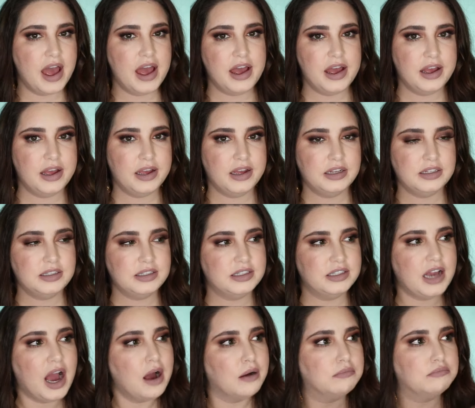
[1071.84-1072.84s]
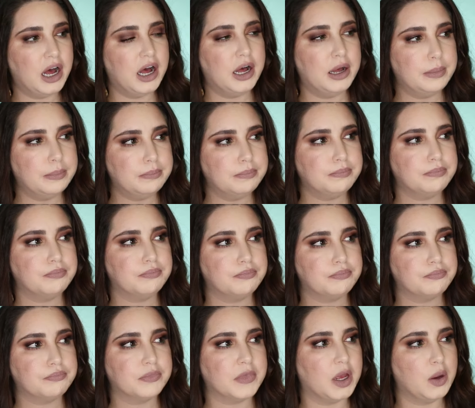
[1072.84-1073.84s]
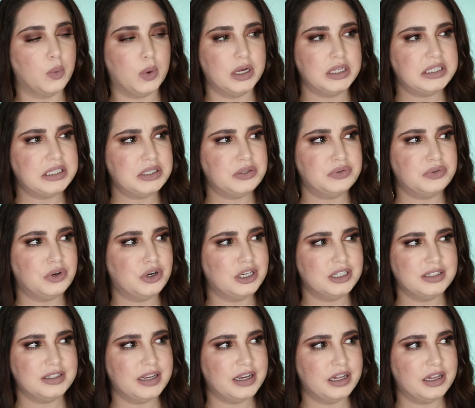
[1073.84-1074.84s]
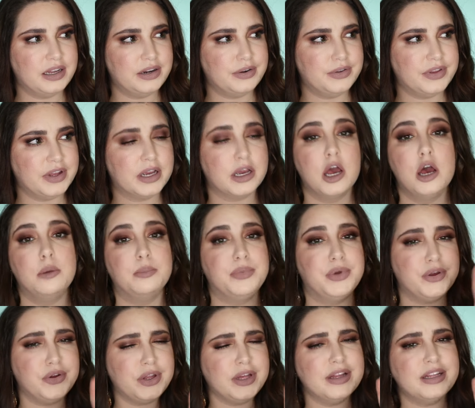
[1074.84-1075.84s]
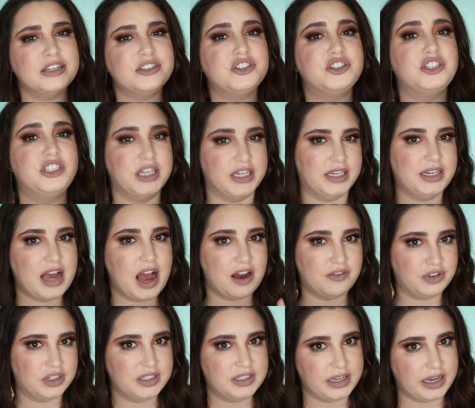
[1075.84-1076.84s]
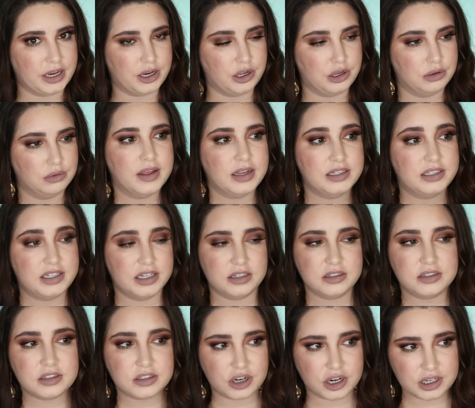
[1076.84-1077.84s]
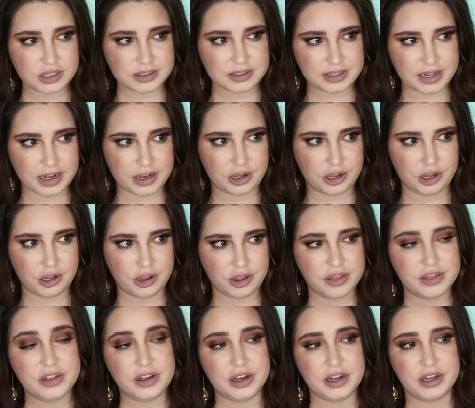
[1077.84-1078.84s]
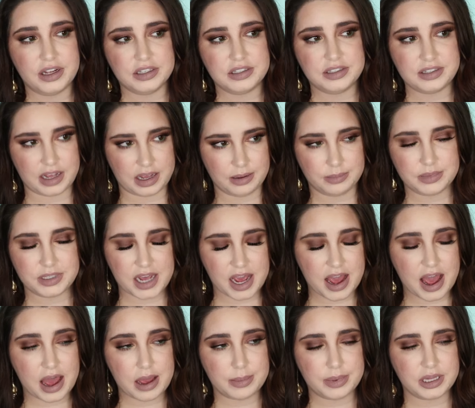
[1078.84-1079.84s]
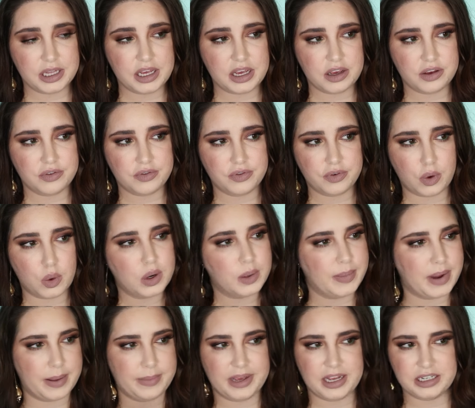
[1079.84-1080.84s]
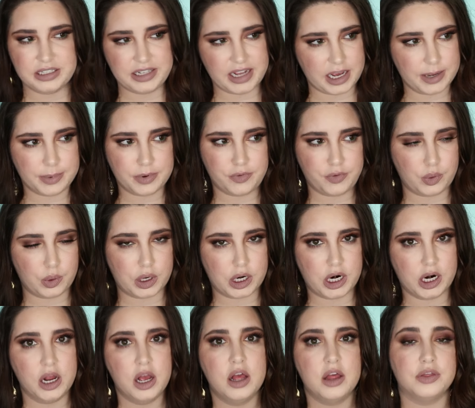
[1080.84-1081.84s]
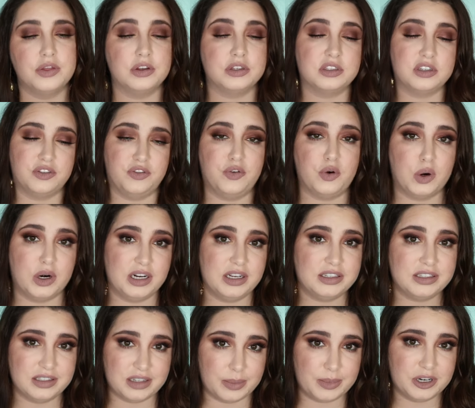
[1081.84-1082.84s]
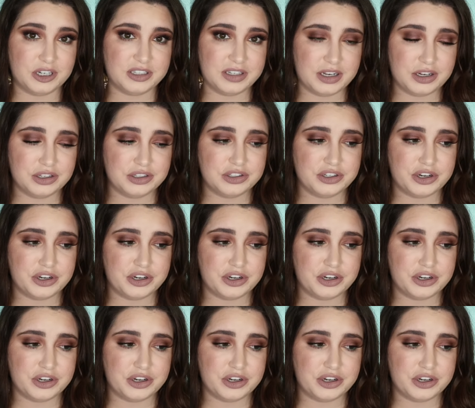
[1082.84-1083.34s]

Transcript: And yeah, um, it wasn't on sale, I don't think. Beautylish did have a sale. They did start a sale the same day, I believe, or maybe a day before the Sephora summer sale